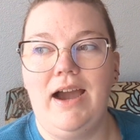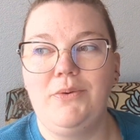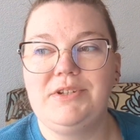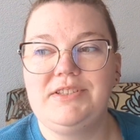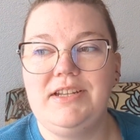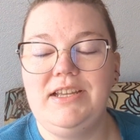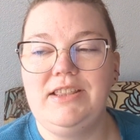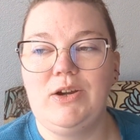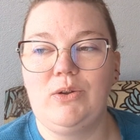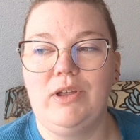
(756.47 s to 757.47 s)
I was sitting
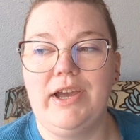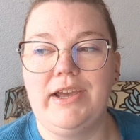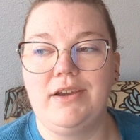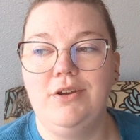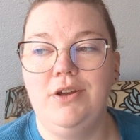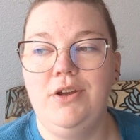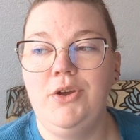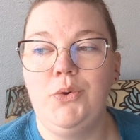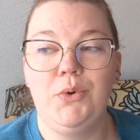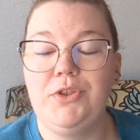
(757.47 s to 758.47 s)
there like
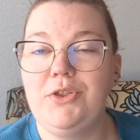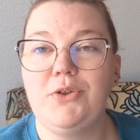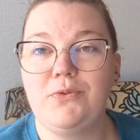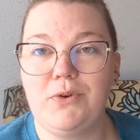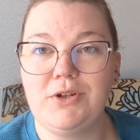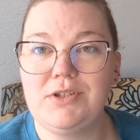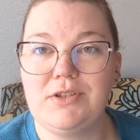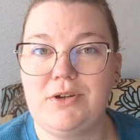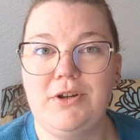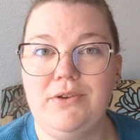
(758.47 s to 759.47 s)
within the first
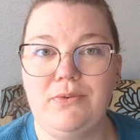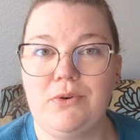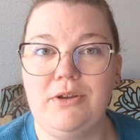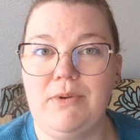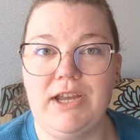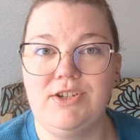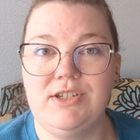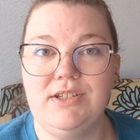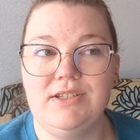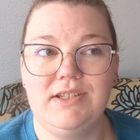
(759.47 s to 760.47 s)
30, 40
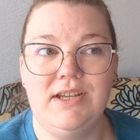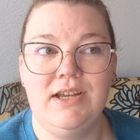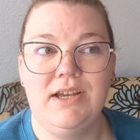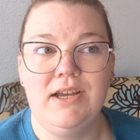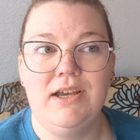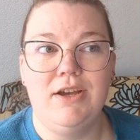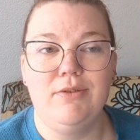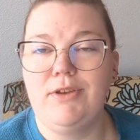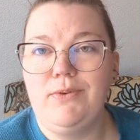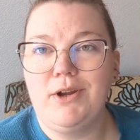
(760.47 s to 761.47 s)
pages,
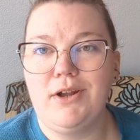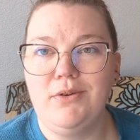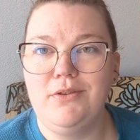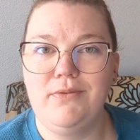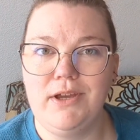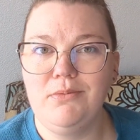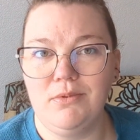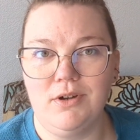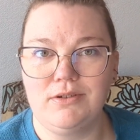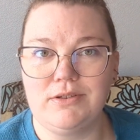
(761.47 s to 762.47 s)
they figured out who the van
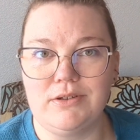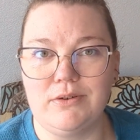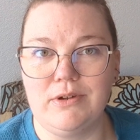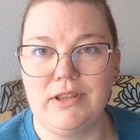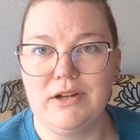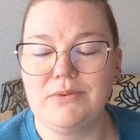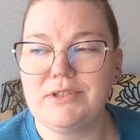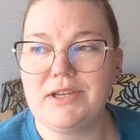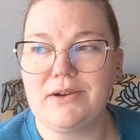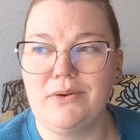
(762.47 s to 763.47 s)
belonged to. And then I was
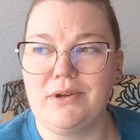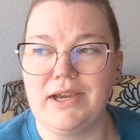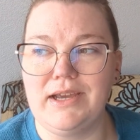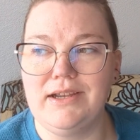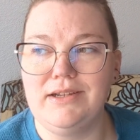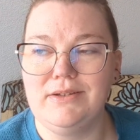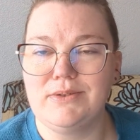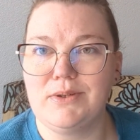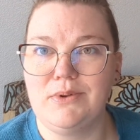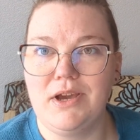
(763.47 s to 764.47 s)
like, okay,
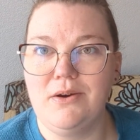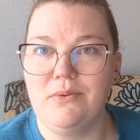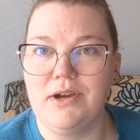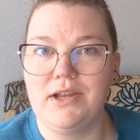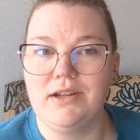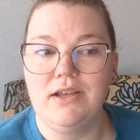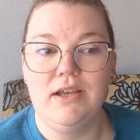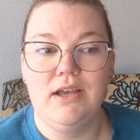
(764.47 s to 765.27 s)
so now what?